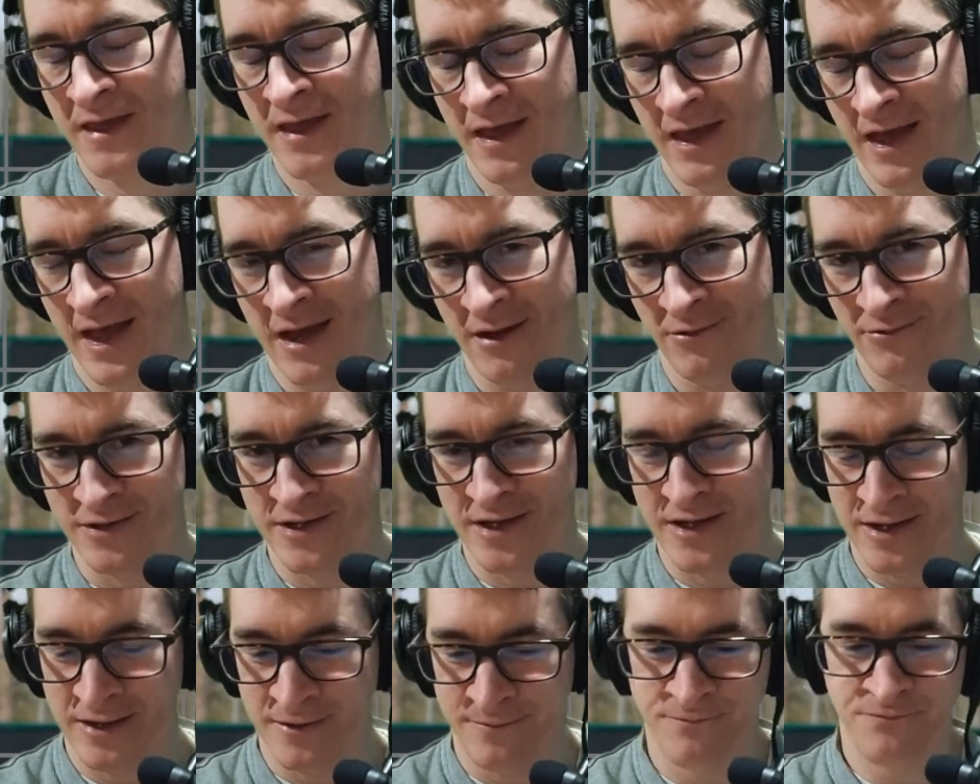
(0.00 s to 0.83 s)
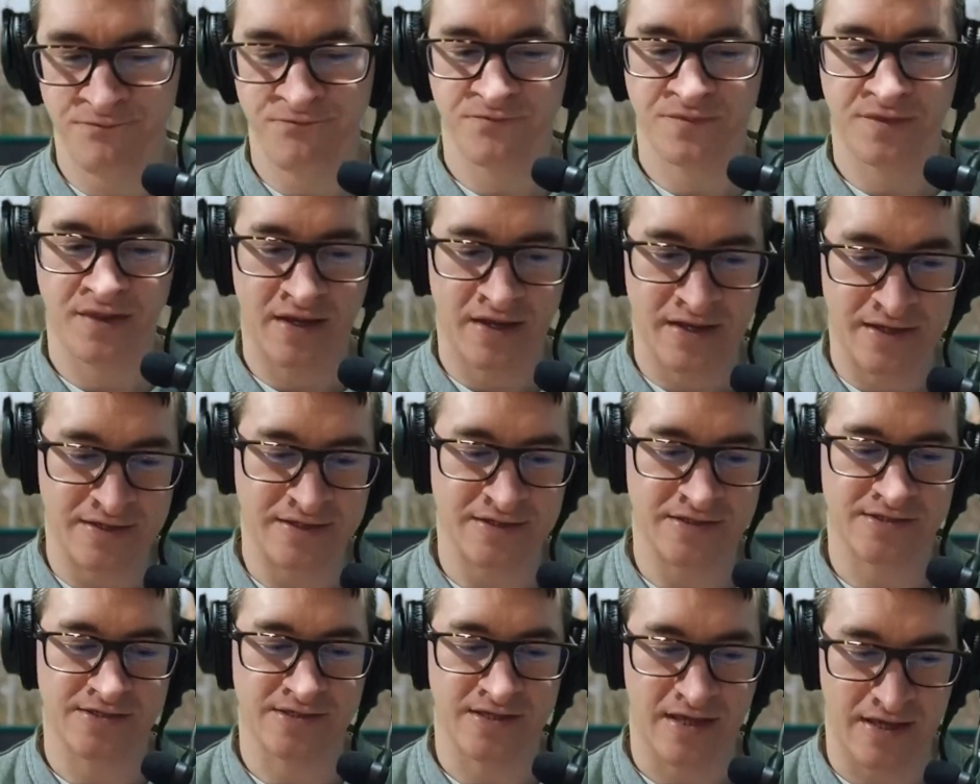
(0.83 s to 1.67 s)
out there in
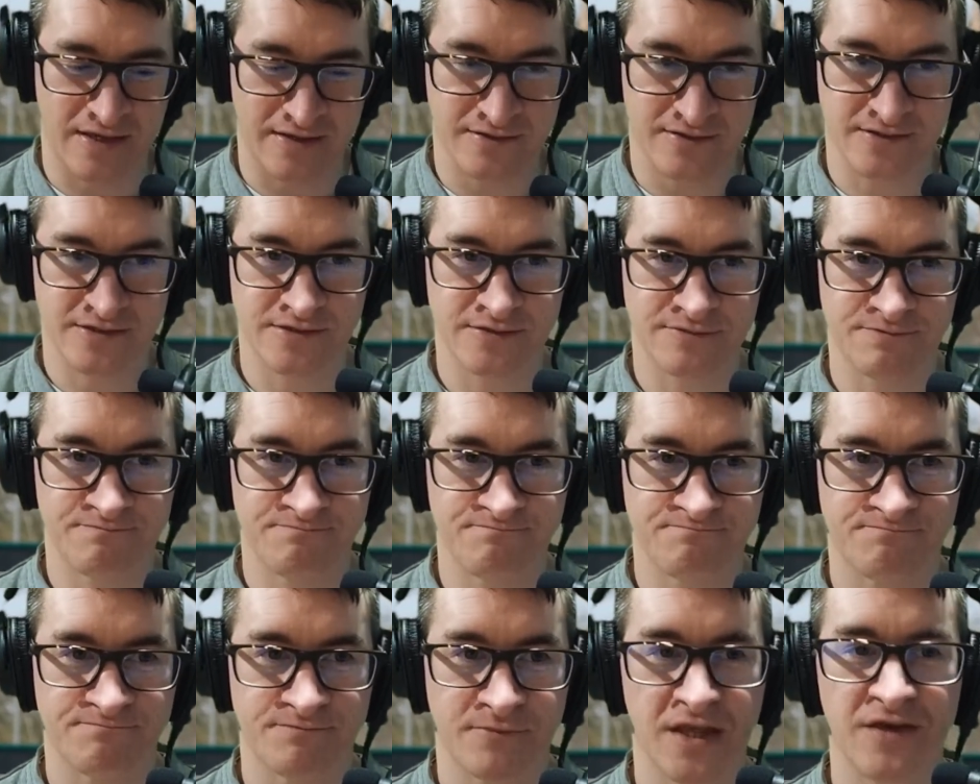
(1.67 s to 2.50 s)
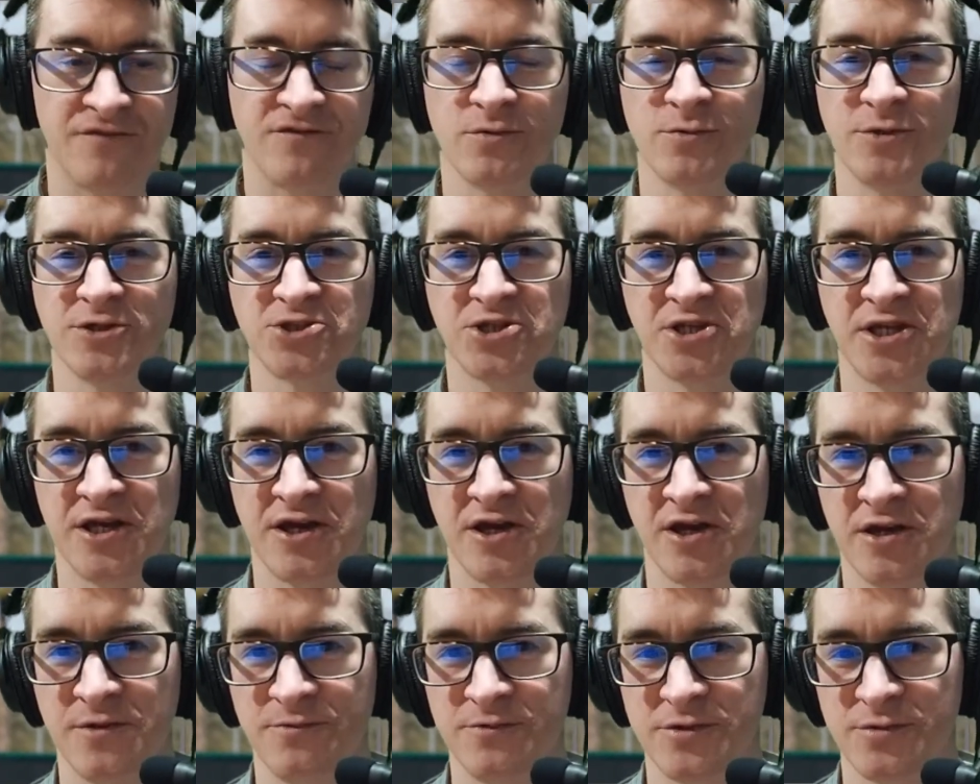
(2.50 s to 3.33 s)
the States. If you're watching it, I
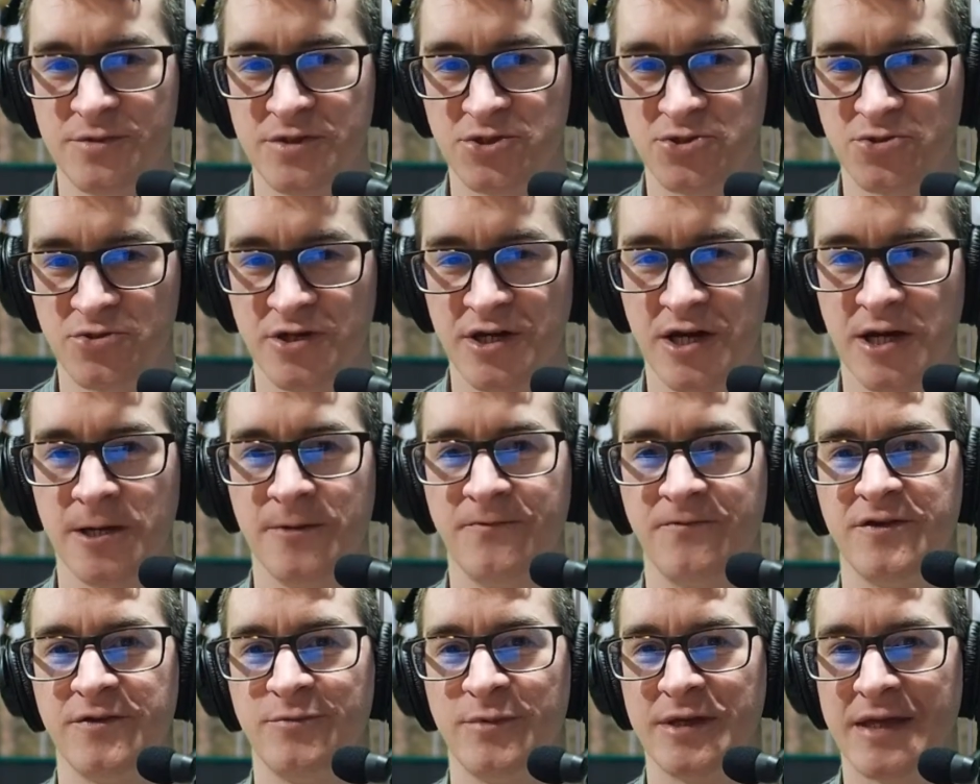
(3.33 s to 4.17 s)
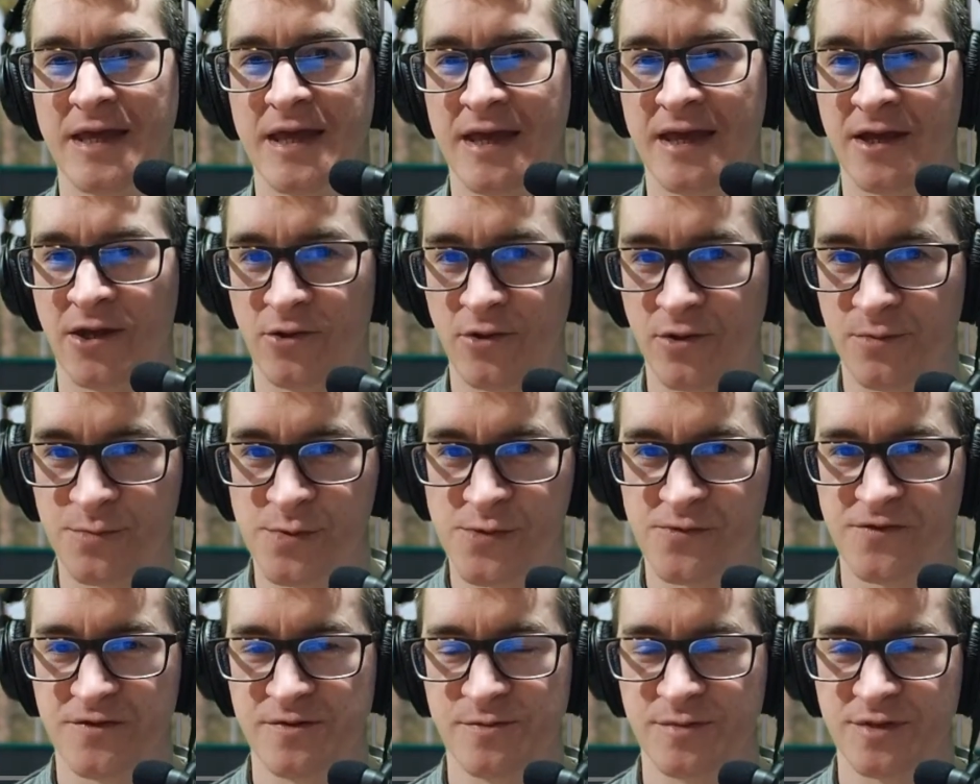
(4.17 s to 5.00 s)
hope you enjoy it. Hopefully we get a good
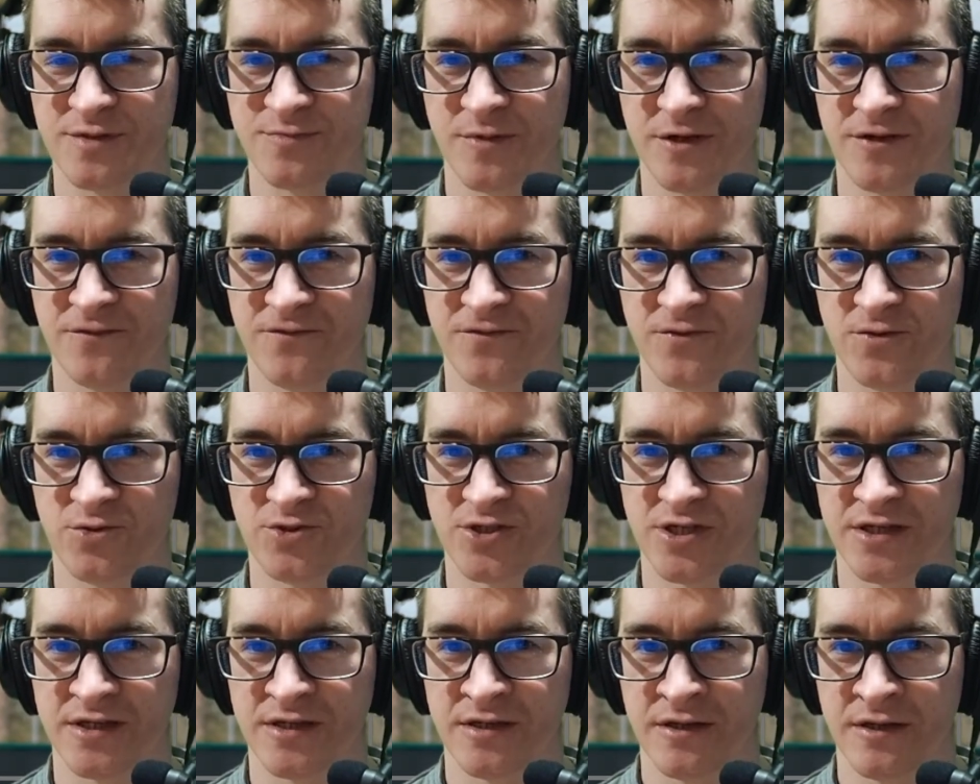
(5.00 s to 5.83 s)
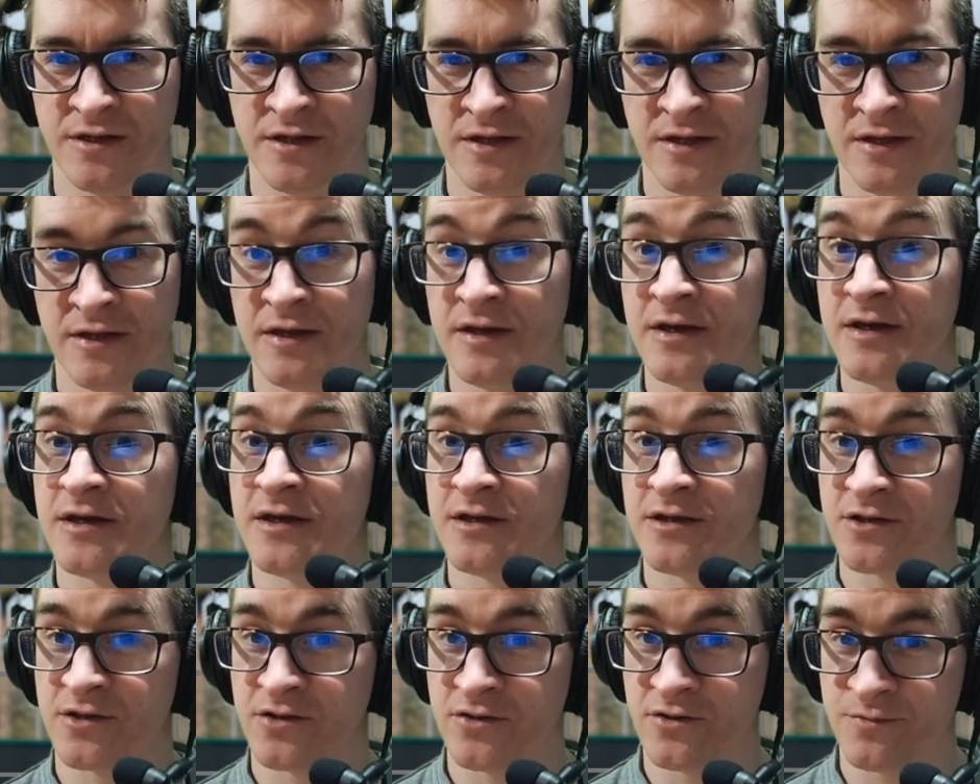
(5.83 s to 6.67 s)
performance by Fuji
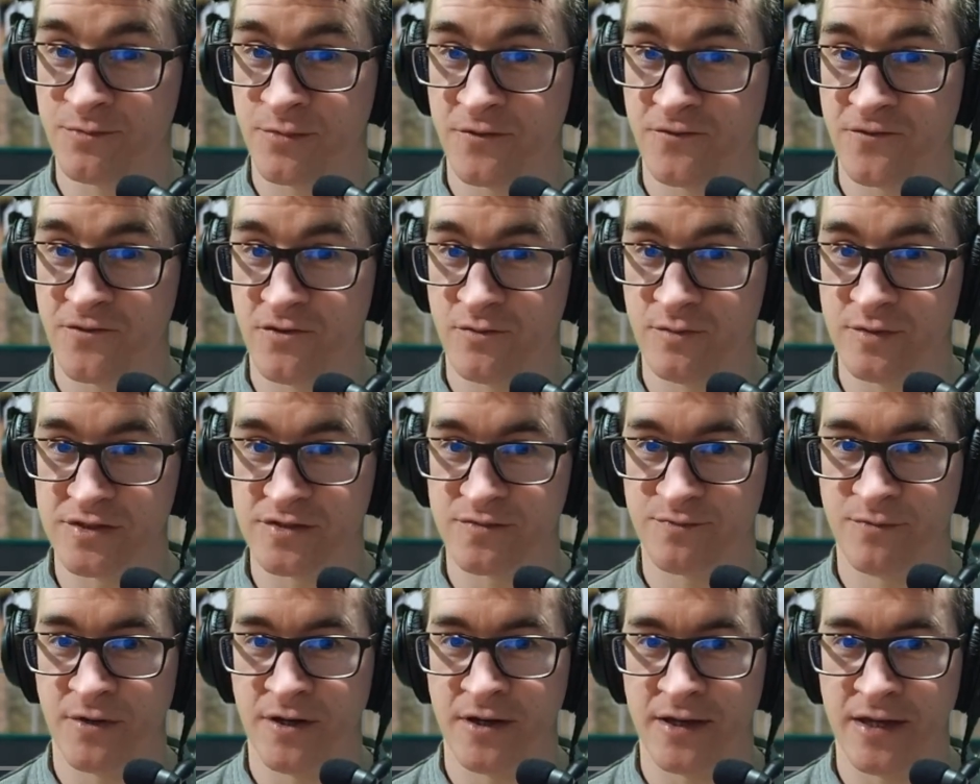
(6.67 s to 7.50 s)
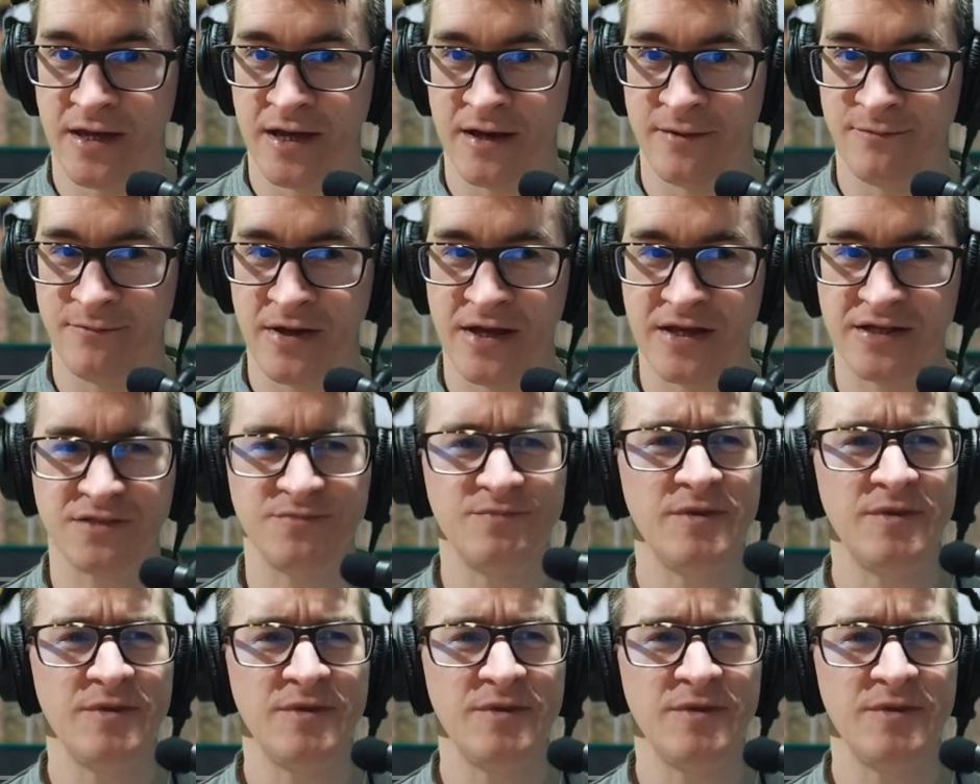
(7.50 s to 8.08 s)
and a good performance by our bats.